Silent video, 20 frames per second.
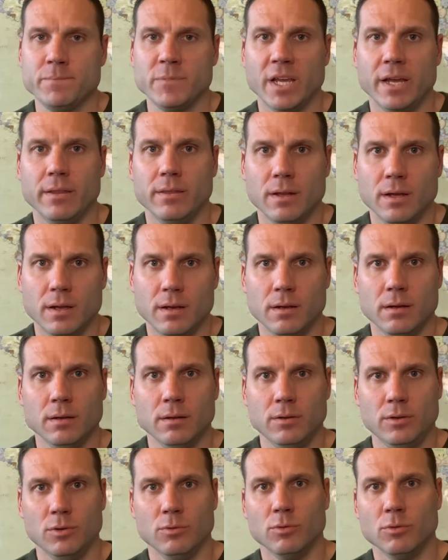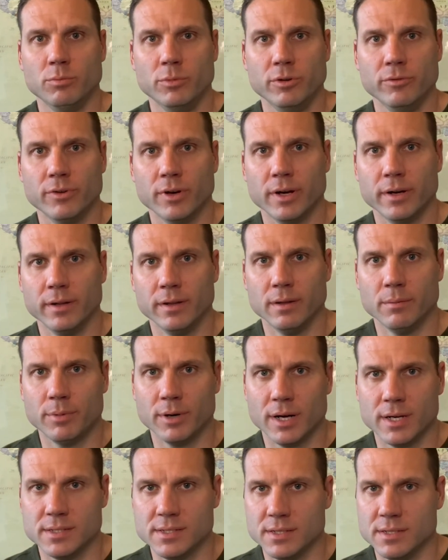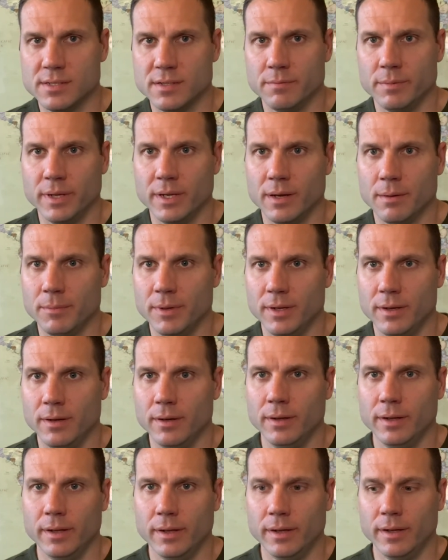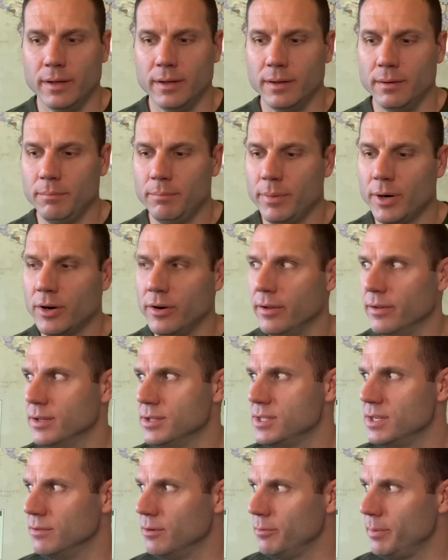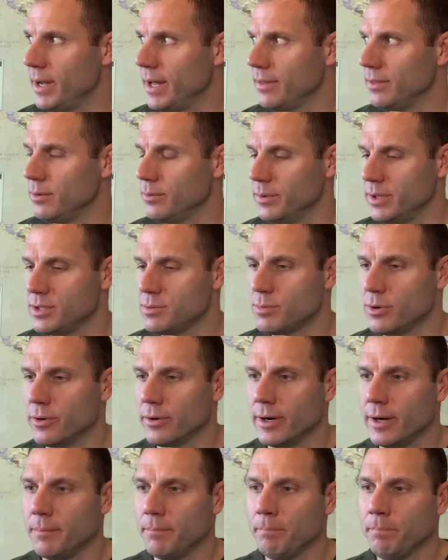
and then you will move on in the process of becoming uh, part of the Civil Path to Wings program.